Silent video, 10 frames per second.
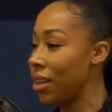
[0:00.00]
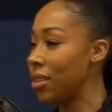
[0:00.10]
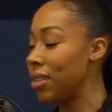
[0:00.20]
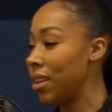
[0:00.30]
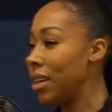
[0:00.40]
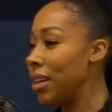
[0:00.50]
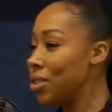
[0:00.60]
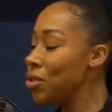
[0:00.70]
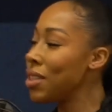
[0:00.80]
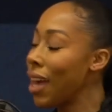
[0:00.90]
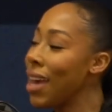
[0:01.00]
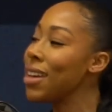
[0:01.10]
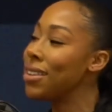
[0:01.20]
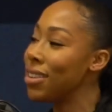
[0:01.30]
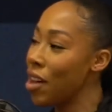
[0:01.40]
and just to
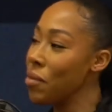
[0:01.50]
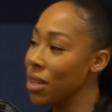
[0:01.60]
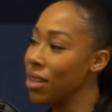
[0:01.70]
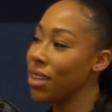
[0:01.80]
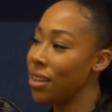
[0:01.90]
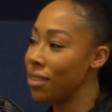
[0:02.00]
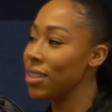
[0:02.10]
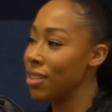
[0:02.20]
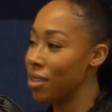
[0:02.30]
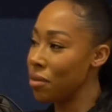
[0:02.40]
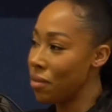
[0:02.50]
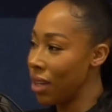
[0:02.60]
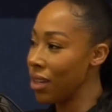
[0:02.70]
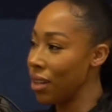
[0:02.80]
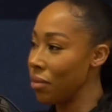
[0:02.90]
aid them in their decision
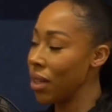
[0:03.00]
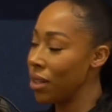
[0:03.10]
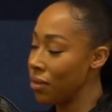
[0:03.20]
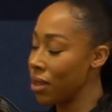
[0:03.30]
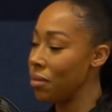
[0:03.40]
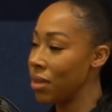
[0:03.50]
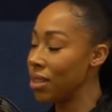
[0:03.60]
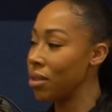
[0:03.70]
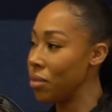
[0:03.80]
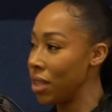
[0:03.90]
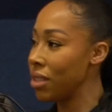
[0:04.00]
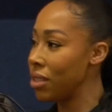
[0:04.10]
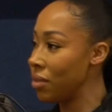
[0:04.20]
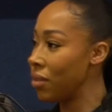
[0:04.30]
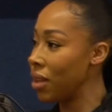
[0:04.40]
making by giving them these
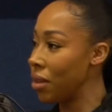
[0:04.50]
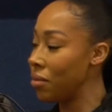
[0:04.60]
objective